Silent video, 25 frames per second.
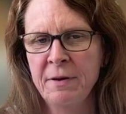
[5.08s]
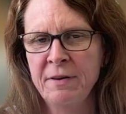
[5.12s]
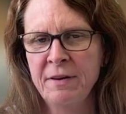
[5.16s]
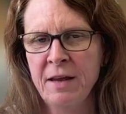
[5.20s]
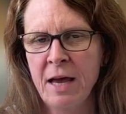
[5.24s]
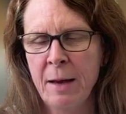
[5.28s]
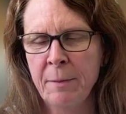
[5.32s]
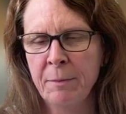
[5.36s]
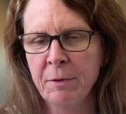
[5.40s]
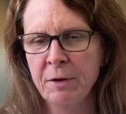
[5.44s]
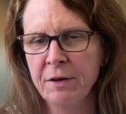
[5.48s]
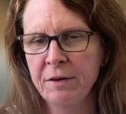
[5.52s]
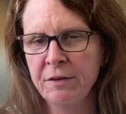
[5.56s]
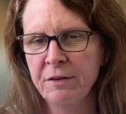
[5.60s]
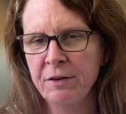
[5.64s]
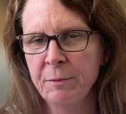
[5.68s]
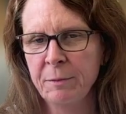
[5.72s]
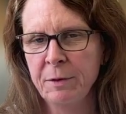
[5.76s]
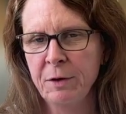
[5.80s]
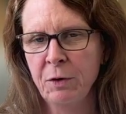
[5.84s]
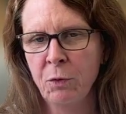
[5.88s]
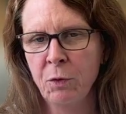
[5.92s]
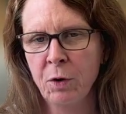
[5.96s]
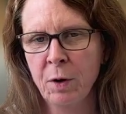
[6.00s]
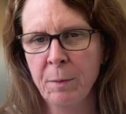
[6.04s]

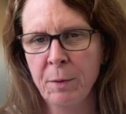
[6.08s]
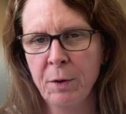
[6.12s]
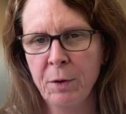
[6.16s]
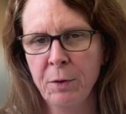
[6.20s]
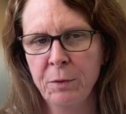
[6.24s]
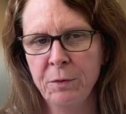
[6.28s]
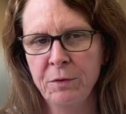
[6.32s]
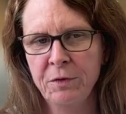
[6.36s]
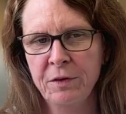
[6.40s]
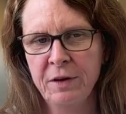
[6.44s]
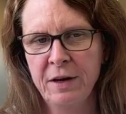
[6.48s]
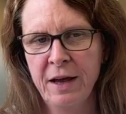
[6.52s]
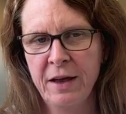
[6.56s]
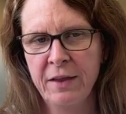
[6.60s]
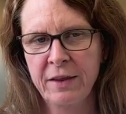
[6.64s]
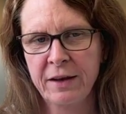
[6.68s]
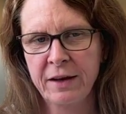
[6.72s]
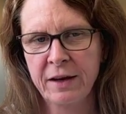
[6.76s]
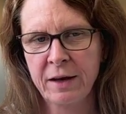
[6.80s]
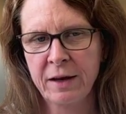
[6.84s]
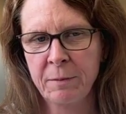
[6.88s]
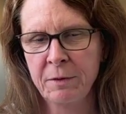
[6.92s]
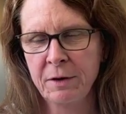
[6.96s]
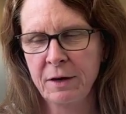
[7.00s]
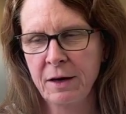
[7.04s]
metabolism and hormones and how they
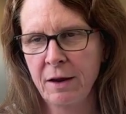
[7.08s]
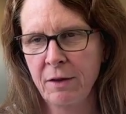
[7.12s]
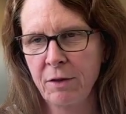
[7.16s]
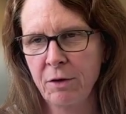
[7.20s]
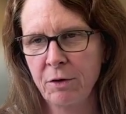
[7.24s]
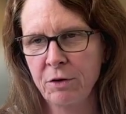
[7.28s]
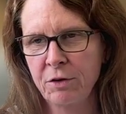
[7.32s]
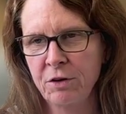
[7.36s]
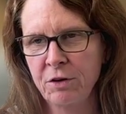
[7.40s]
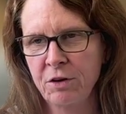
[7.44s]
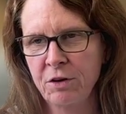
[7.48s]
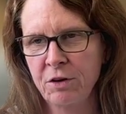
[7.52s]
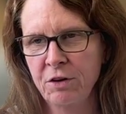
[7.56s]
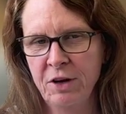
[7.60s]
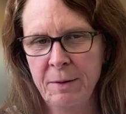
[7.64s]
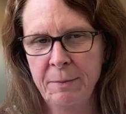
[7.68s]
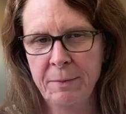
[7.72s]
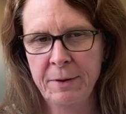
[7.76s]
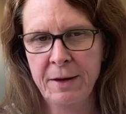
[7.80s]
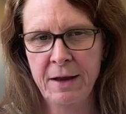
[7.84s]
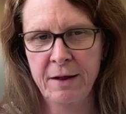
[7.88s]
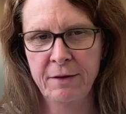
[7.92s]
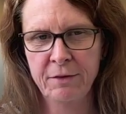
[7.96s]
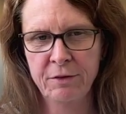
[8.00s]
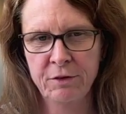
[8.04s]
come together to
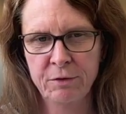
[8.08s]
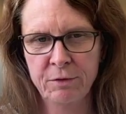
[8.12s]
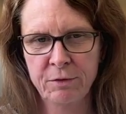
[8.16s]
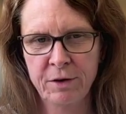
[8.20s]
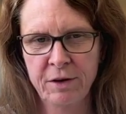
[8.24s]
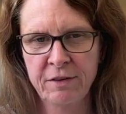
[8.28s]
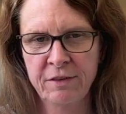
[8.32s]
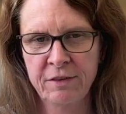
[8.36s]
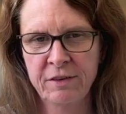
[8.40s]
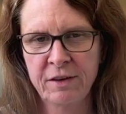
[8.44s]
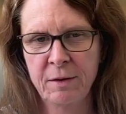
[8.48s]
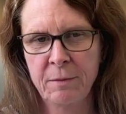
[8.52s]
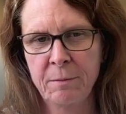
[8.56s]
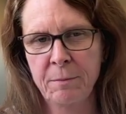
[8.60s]
shape cancer risk.